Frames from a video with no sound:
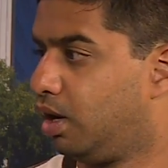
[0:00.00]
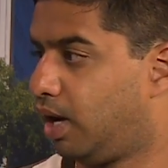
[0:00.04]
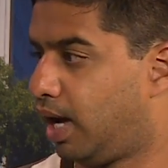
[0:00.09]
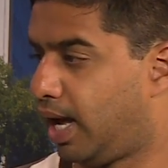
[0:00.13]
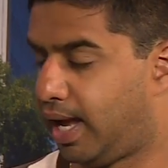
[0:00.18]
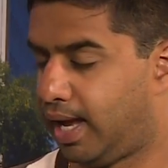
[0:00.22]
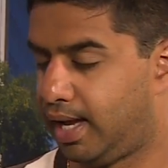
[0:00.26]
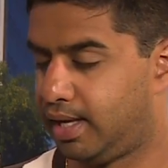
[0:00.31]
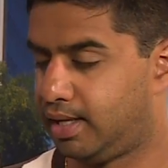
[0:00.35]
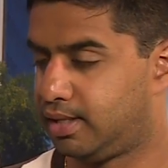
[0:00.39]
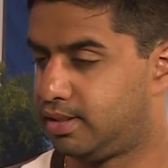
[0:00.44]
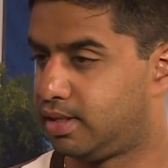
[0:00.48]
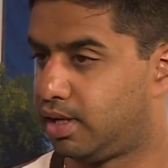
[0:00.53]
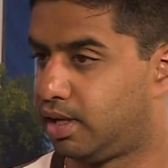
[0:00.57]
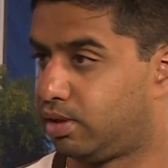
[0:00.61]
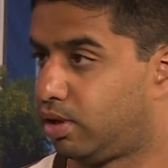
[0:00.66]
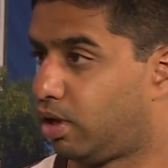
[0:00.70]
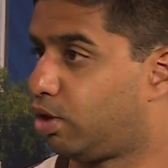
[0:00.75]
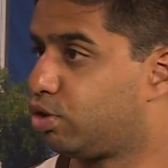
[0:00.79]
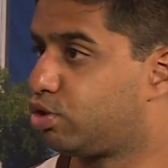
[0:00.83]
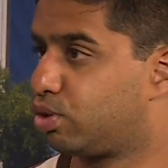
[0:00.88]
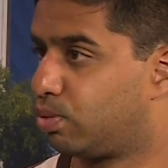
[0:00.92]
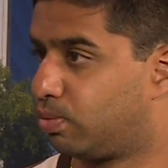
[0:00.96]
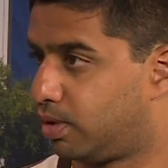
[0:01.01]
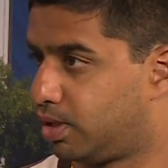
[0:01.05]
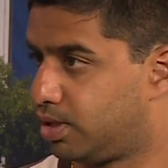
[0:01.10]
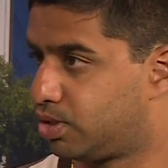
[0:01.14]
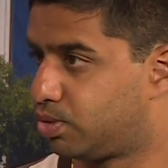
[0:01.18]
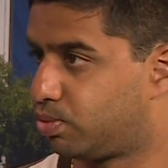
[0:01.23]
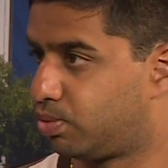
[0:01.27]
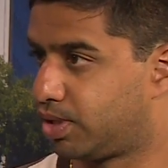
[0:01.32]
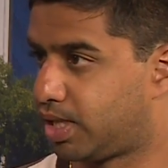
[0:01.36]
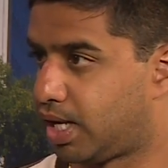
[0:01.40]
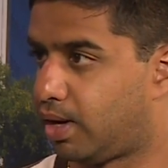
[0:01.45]
and larger
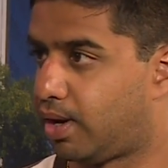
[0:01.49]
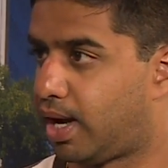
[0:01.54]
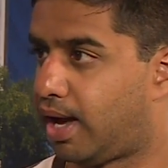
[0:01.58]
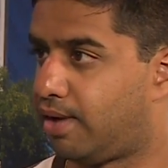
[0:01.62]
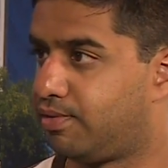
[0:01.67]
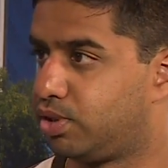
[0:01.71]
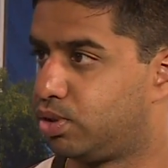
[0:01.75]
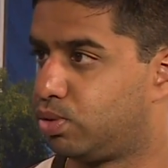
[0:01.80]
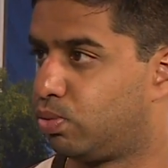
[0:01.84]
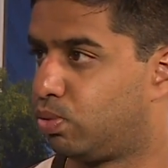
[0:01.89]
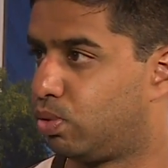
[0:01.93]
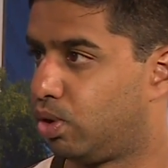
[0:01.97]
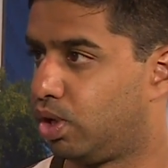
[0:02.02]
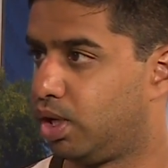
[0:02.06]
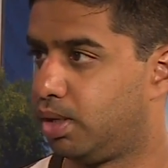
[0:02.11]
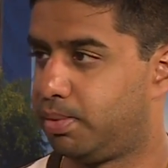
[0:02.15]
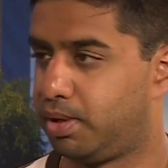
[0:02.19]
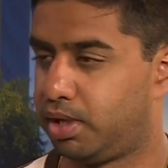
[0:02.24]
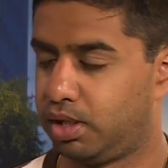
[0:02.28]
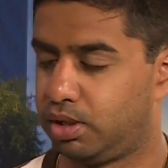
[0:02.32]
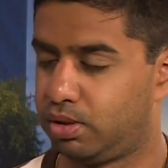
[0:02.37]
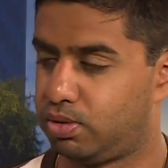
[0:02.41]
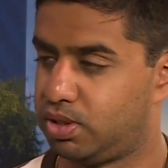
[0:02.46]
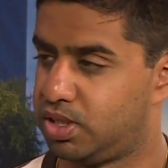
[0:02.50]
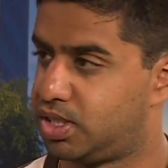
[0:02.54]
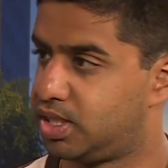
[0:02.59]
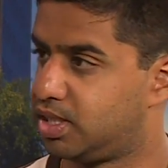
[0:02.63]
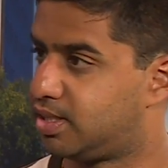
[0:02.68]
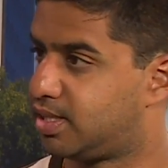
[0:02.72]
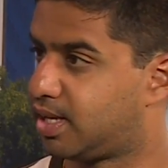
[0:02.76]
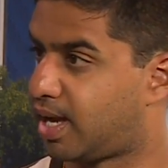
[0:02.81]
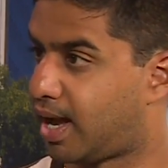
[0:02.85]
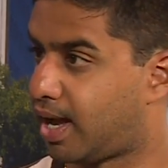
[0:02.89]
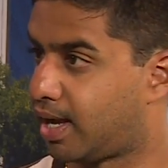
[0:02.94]
ones without having to worry about
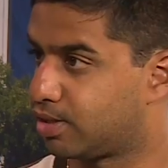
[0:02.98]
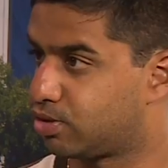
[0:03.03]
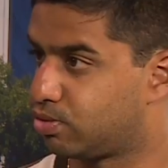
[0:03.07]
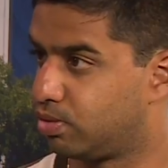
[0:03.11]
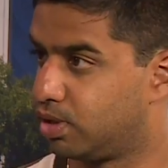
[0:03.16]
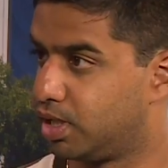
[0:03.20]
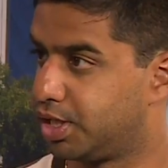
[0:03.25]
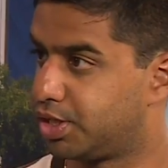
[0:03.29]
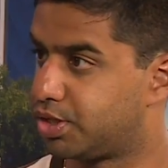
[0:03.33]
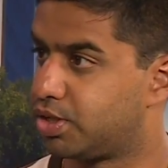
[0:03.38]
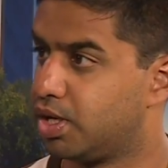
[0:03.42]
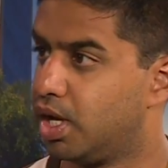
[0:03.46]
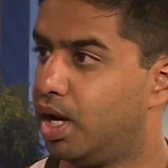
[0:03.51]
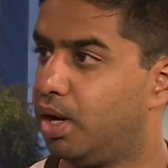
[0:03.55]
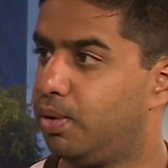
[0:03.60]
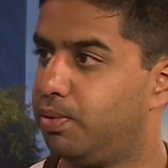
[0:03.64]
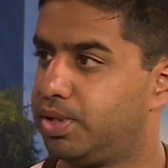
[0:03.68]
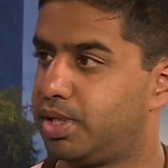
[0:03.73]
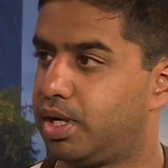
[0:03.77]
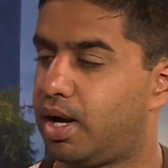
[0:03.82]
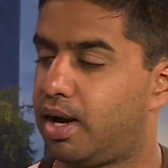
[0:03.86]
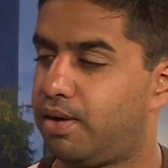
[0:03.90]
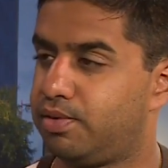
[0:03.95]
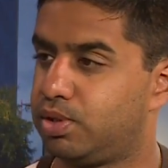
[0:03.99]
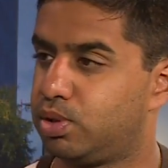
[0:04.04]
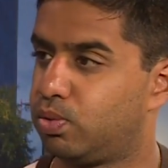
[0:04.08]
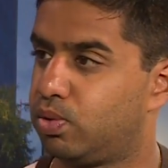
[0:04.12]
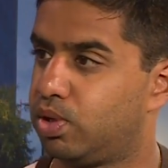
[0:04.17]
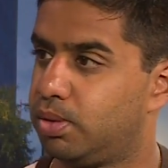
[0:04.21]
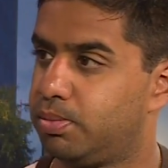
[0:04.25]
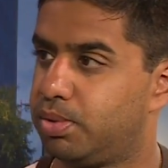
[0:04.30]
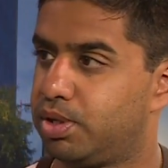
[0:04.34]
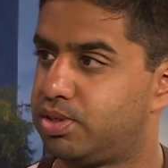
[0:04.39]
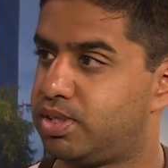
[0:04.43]
increasing tax rates, without having to
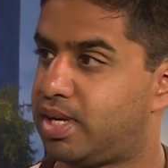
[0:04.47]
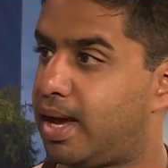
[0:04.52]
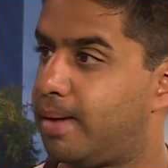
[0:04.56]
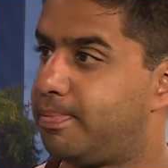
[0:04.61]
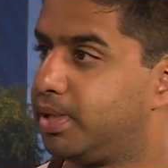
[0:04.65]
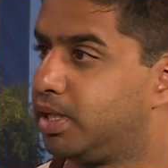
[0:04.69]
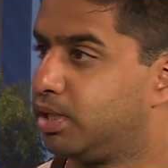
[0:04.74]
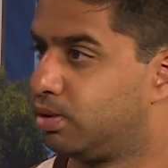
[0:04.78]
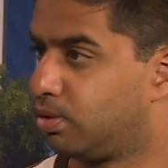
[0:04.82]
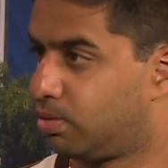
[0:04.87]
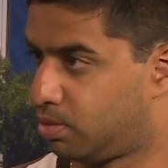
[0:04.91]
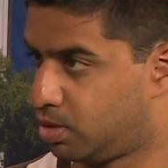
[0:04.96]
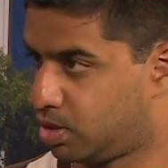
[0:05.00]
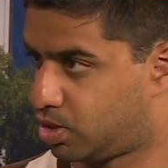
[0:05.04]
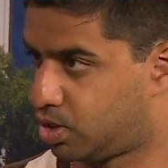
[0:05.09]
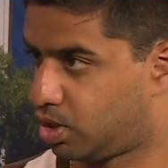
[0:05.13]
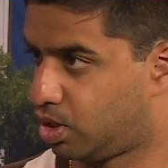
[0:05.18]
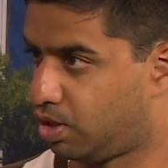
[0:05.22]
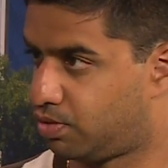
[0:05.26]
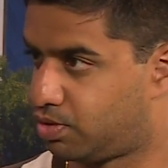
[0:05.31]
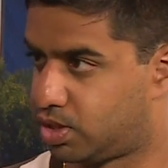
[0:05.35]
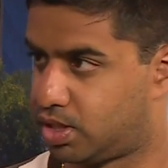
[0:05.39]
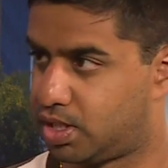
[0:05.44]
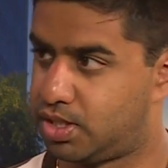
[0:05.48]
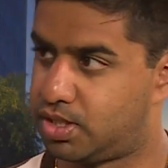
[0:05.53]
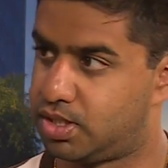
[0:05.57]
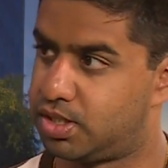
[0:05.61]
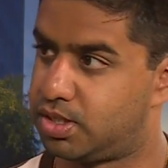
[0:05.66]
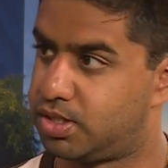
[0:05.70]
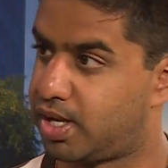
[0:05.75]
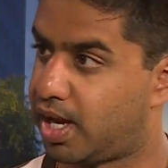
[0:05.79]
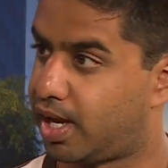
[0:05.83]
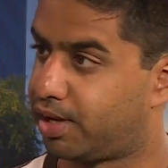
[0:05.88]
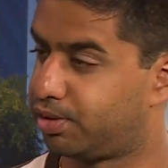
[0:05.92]
worry about tapping into reserves. And this
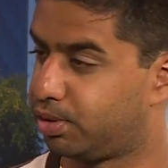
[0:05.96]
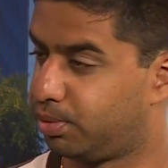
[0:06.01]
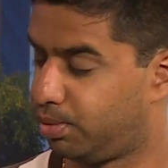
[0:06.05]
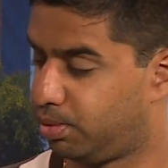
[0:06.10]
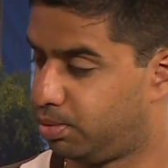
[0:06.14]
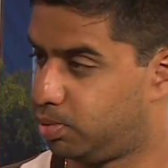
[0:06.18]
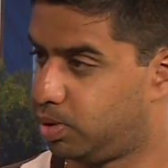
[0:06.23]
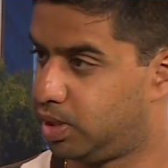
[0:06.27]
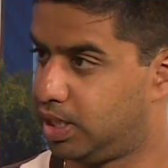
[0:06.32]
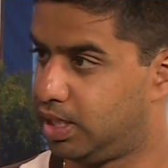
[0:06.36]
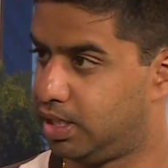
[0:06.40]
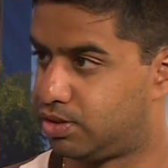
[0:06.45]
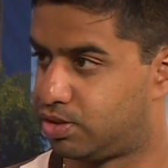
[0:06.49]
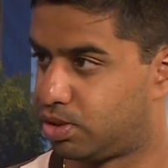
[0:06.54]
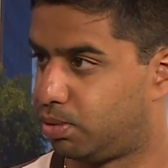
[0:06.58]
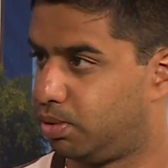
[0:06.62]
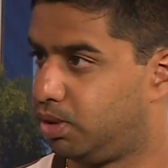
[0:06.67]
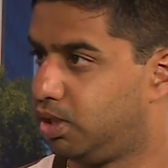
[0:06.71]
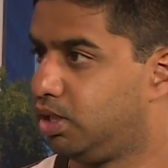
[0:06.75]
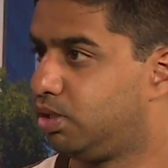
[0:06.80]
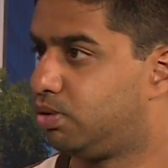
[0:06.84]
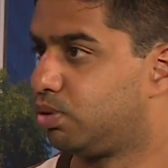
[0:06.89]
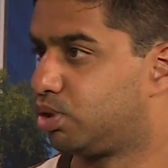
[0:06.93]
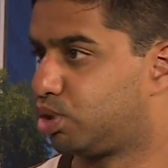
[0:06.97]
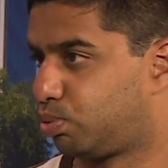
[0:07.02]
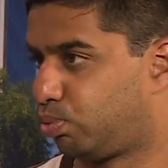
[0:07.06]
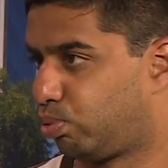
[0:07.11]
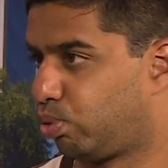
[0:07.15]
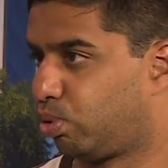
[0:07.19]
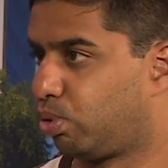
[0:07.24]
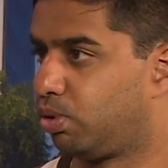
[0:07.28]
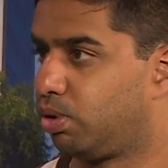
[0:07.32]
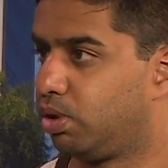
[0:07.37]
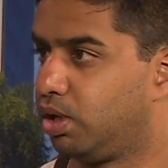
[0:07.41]
is exactly what we need. So we need to
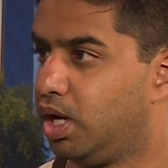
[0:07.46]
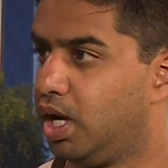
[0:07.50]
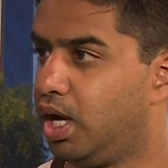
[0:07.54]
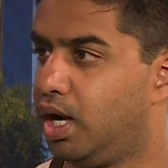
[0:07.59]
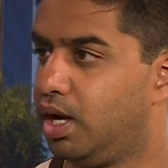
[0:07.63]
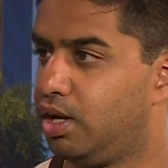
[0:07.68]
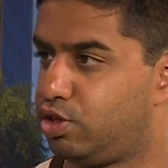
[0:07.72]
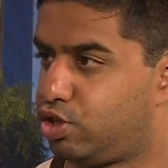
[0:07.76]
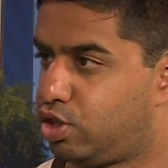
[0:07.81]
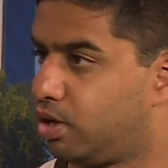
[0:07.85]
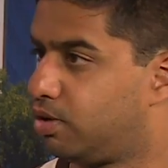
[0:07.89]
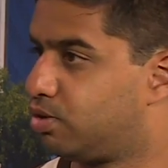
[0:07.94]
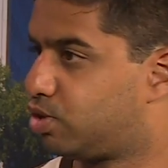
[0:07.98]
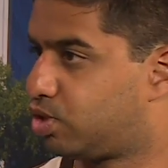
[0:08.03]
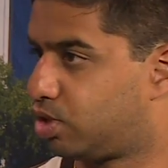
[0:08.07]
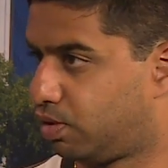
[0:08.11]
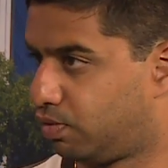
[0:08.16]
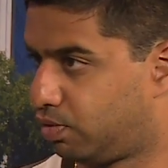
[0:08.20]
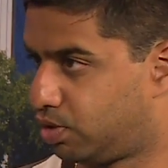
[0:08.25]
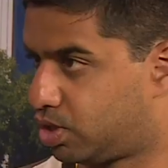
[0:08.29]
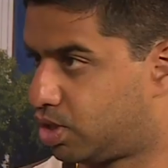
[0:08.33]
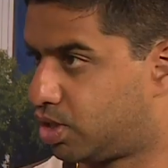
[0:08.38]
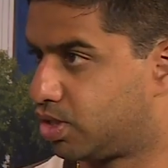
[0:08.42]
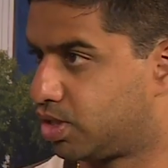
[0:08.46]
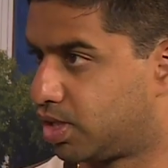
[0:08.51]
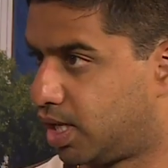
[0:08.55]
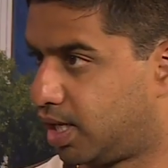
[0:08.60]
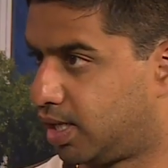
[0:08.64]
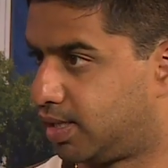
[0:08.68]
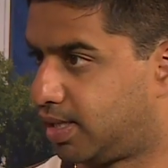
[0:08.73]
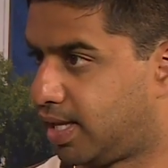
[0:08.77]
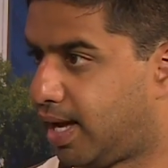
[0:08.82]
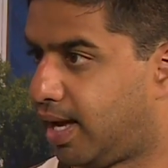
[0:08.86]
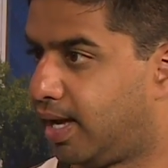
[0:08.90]
explore shared services
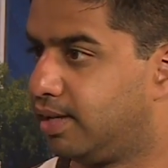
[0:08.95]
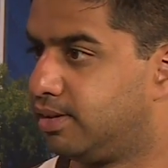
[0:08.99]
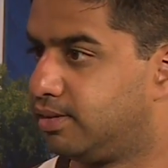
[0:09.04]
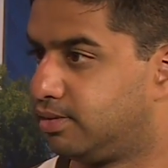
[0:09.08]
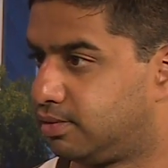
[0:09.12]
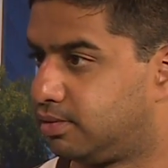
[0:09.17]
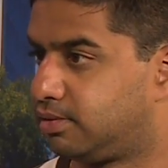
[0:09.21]
like that.